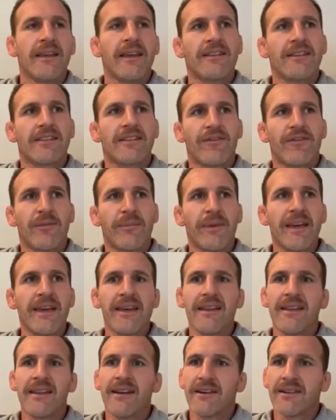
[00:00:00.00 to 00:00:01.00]
so for
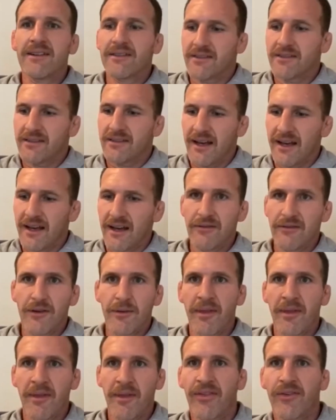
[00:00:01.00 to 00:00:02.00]
me, there was
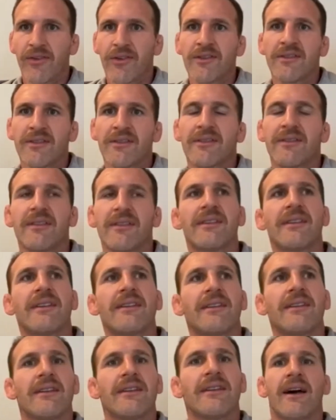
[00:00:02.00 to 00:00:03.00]
Ruben Thorne,
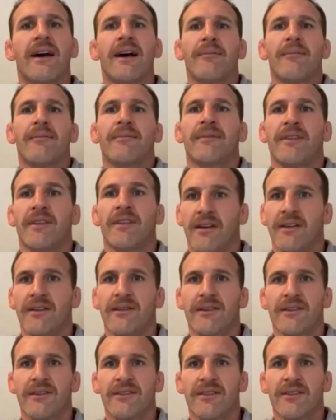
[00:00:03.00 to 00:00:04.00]

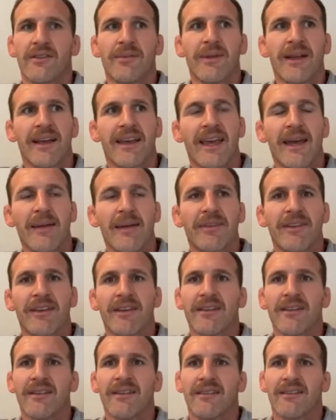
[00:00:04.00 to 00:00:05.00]
who was an All Black
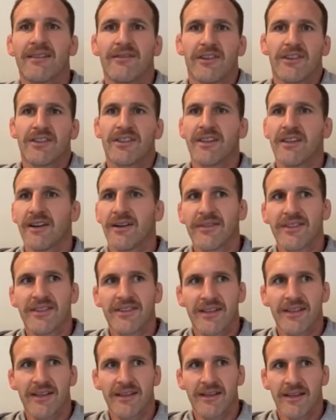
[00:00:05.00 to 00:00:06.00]
captain. Richie,
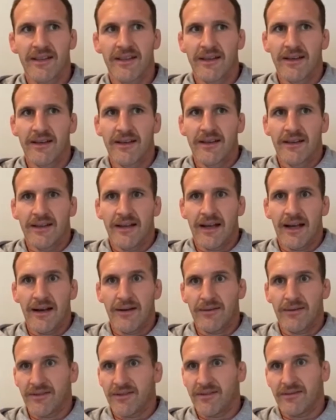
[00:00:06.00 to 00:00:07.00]
obviously,
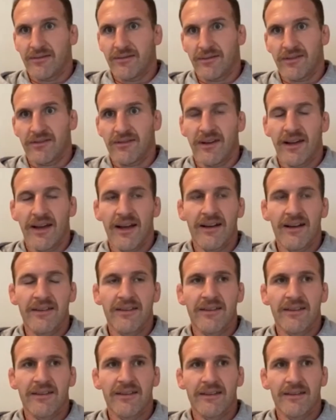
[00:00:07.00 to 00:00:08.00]
was
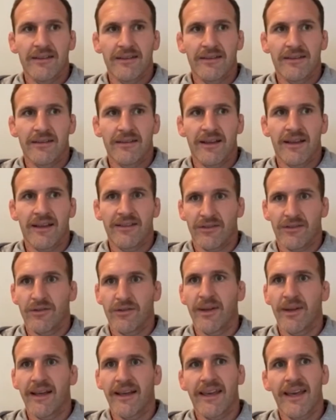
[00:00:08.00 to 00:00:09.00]
around as All
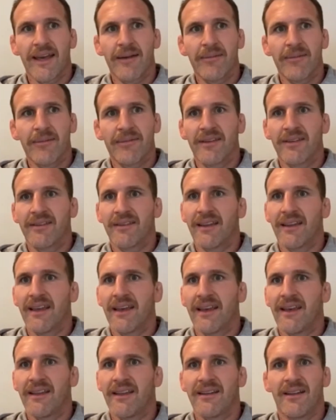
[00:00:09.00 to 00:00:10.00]
Black captain,
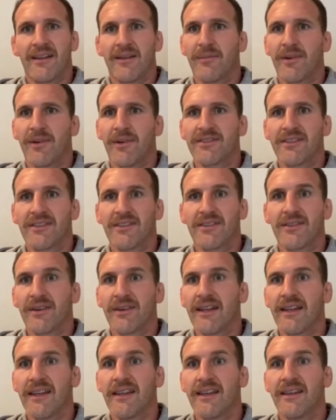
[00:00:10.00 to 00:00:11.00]
and like Mosi
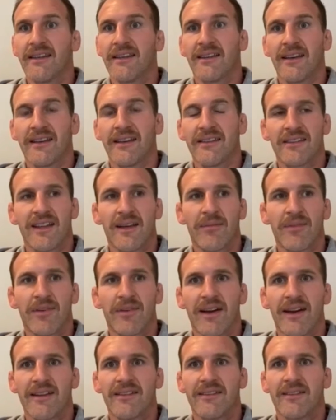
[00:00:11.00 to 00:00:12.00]
Tuiliti as a number
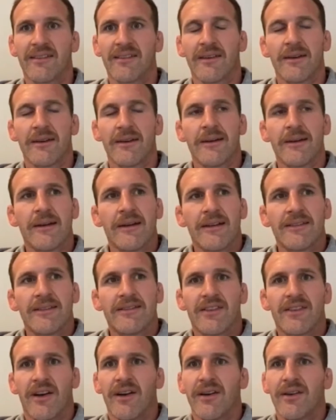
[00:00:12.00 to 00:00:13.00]
8.
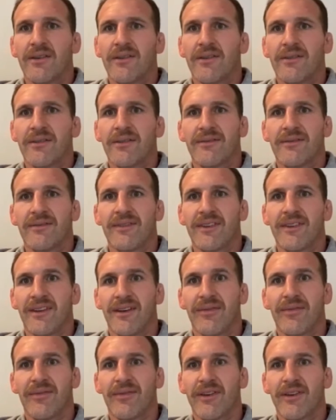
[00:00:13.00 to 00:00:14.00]
So,
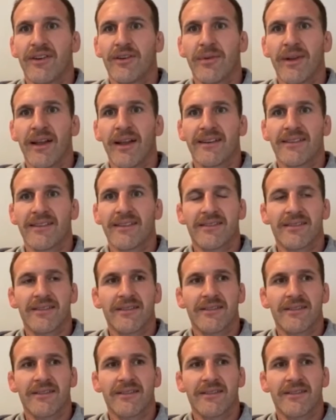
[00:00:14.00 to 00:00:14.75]
3 All Blacks,